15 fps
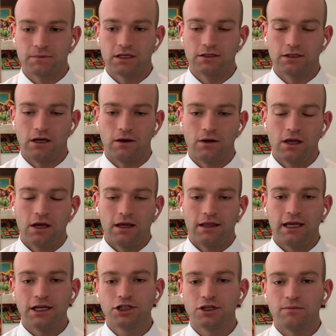So
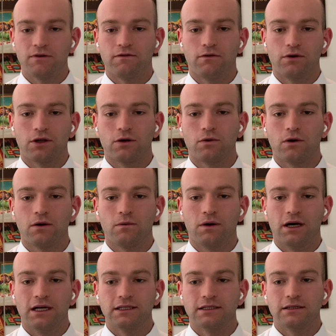the issue before the court
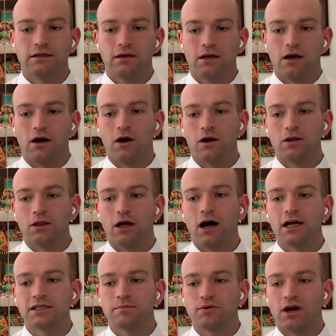was, are
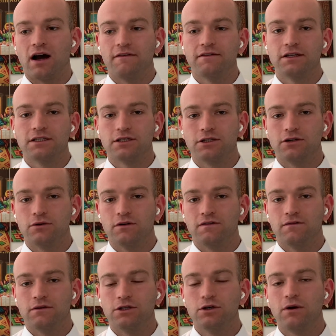lost profits
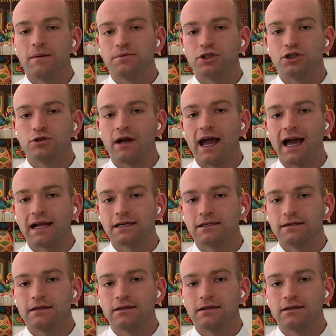too abstract